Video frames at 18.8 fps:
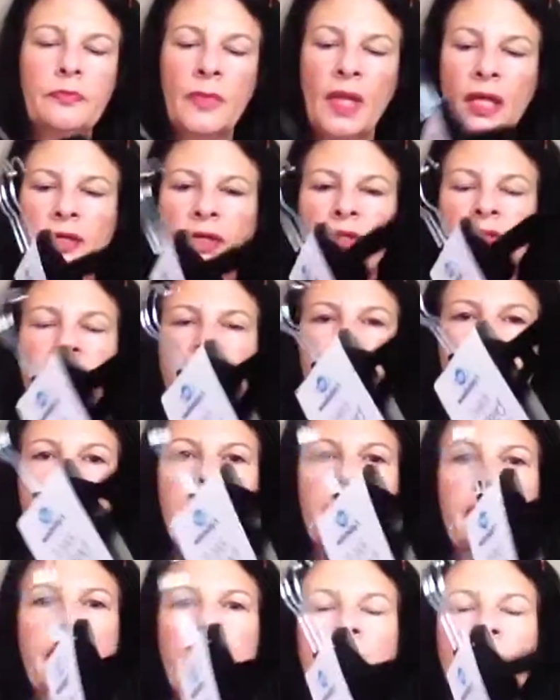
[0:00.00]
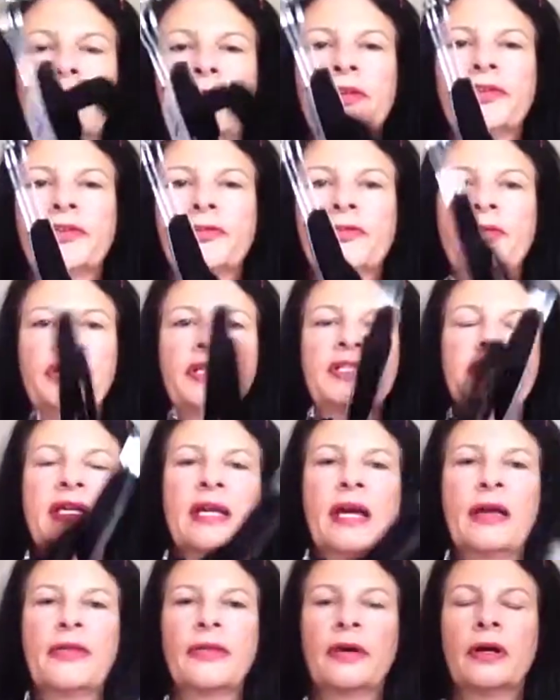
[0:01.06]
And you can see there's three
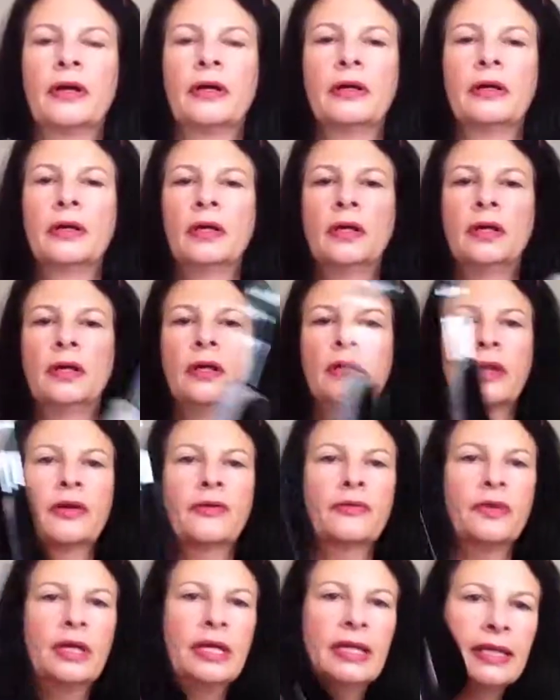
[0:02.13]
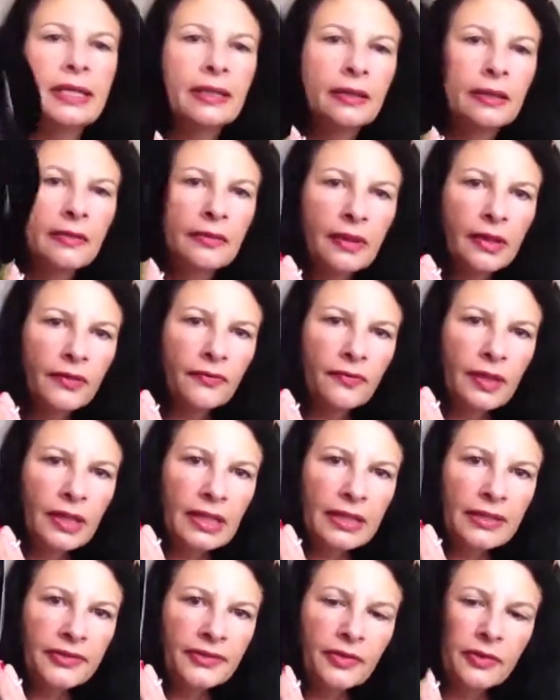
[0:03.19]
together, they really
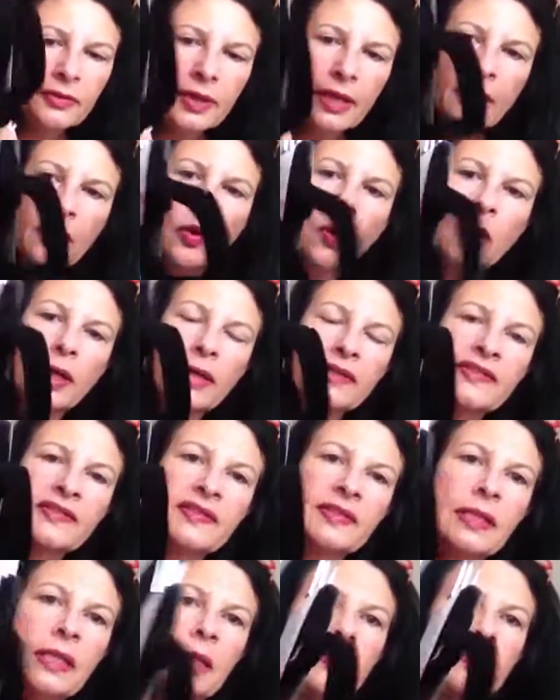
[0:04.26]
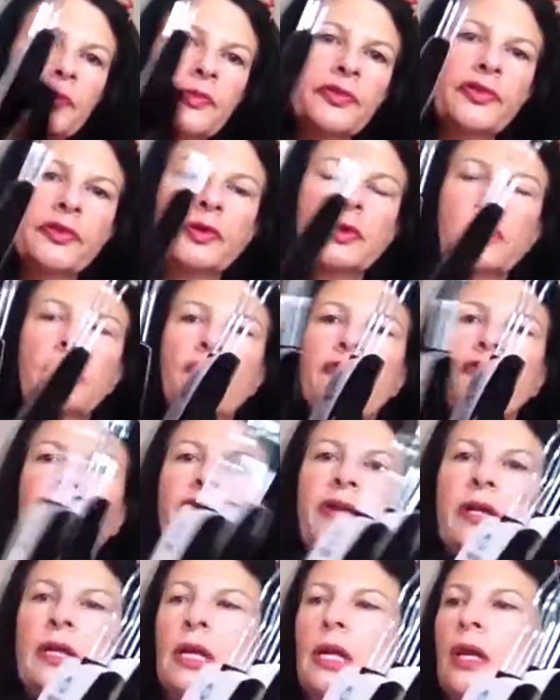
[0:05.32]
do get quite slim, so you can
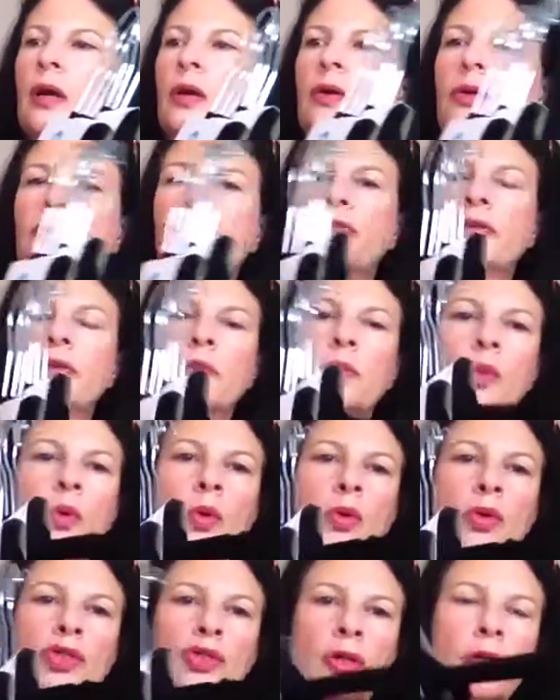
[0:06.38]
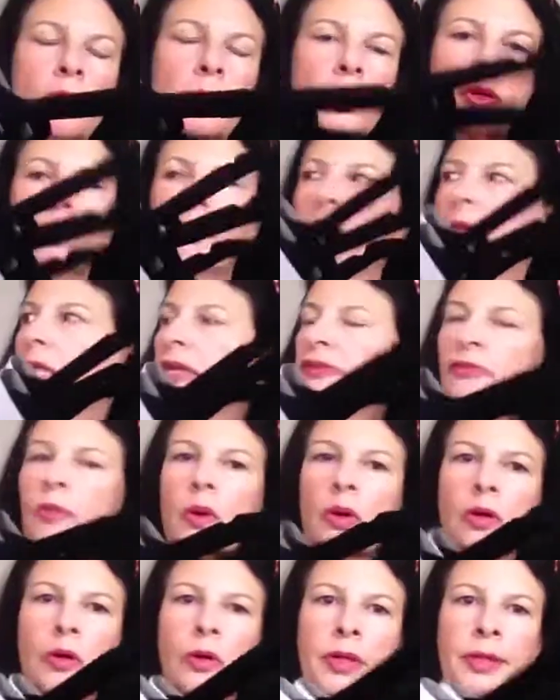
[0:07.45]
fit loads in your wardrobe. I couldn't believe what
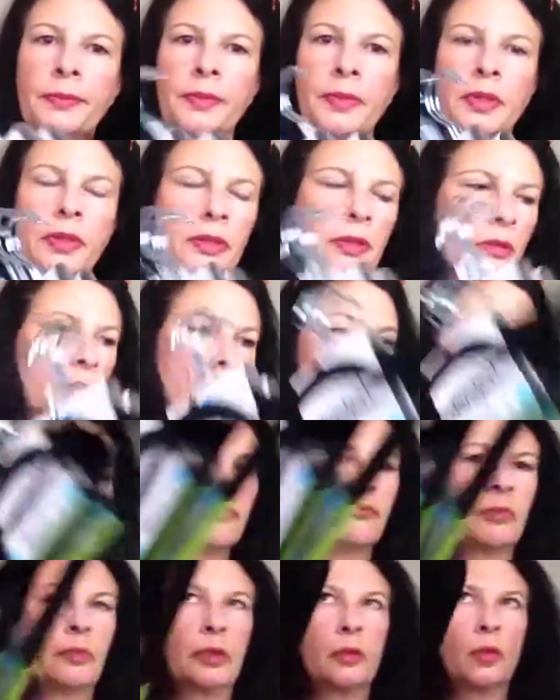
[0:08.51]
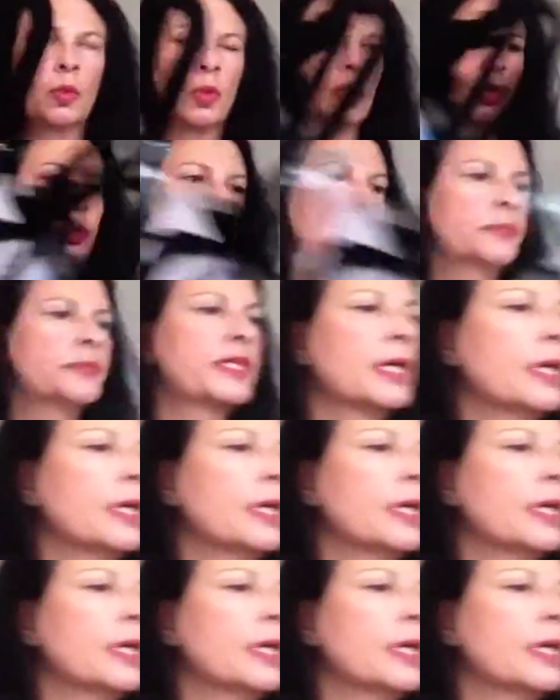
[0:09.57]
I got in one of my wardrobes.